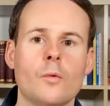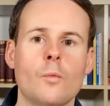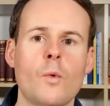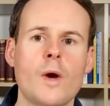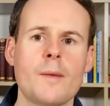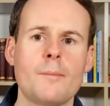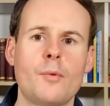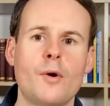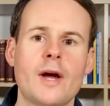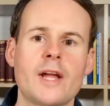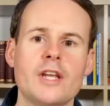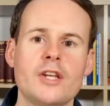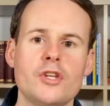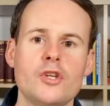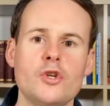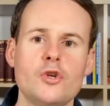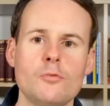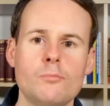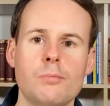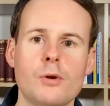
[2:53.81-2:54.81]
whereby
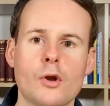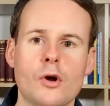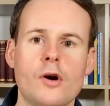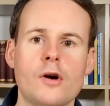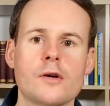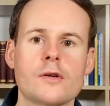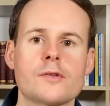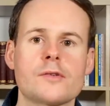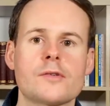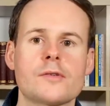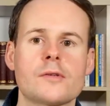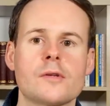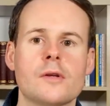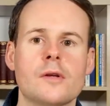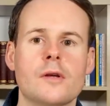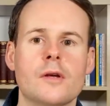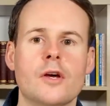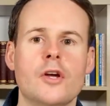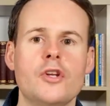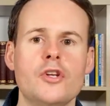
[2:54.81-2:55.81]
new blocks
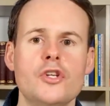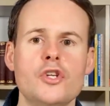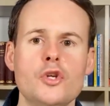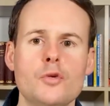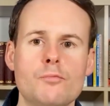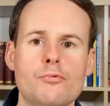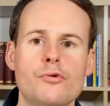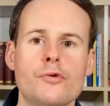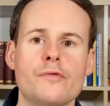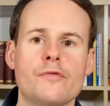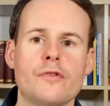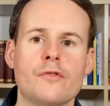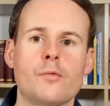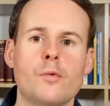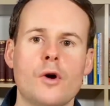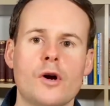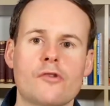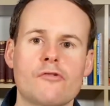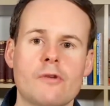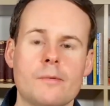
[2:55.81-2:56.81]
and new proof of
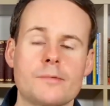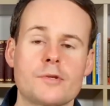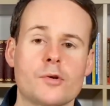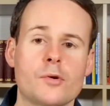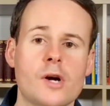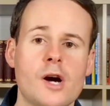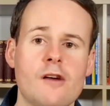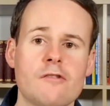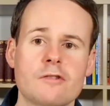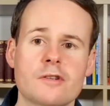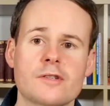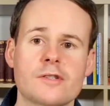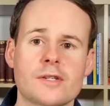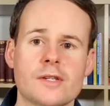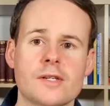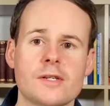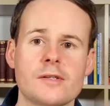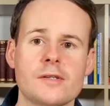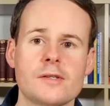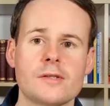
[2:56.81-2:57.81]
work
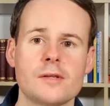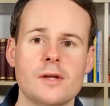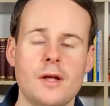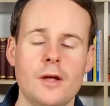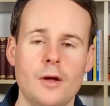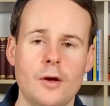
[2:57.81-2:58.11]
cryptocurrencies,